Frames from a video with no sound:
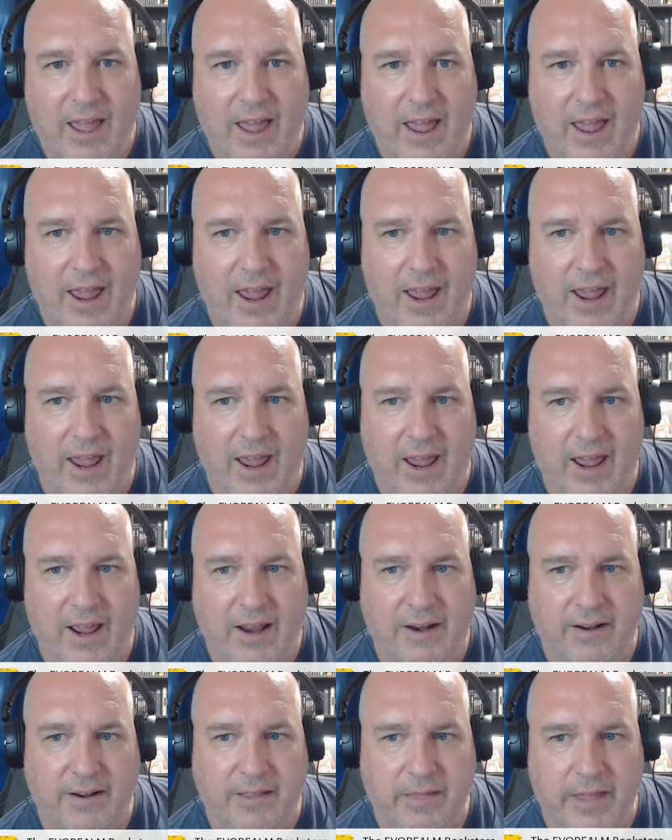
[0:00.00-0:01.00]

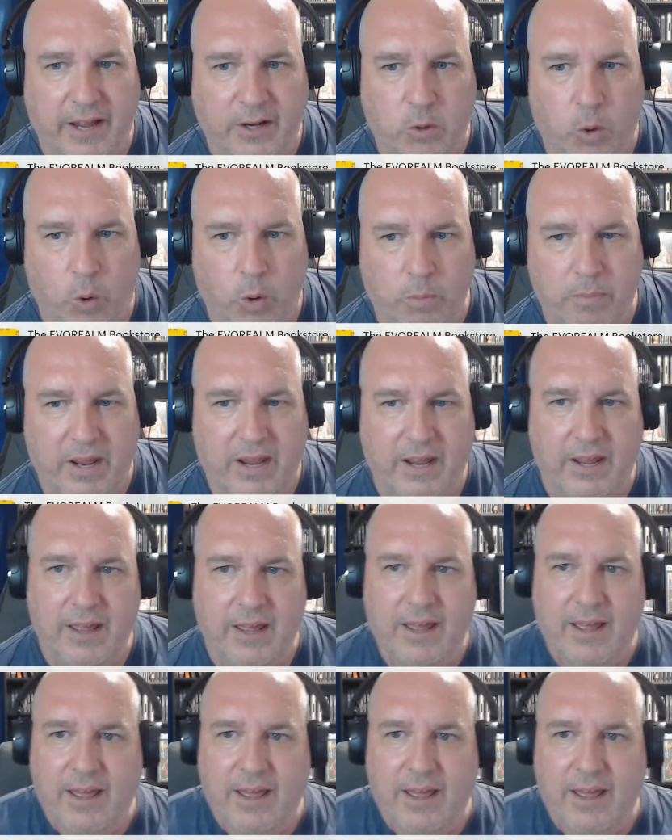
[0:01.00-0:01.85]
and they told me